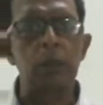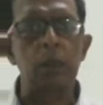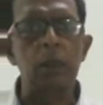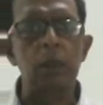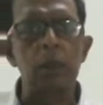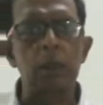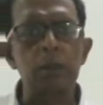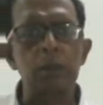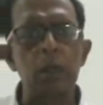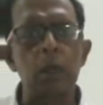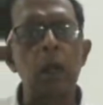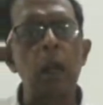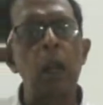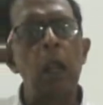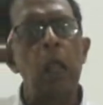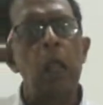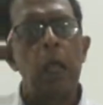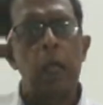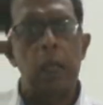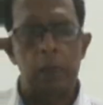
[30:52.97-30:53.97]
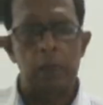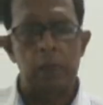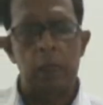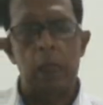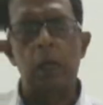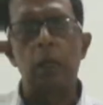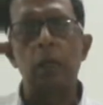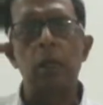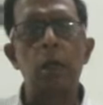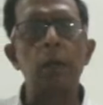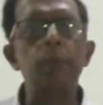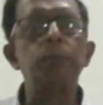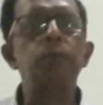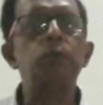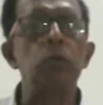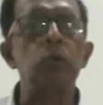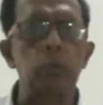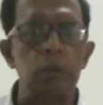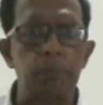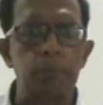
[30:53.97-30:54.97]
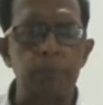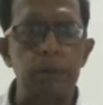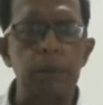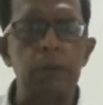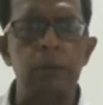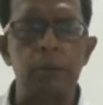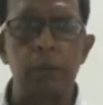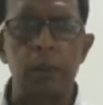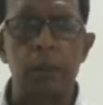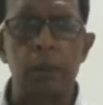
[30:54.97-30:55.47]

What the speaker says: and generator, and I have to repeat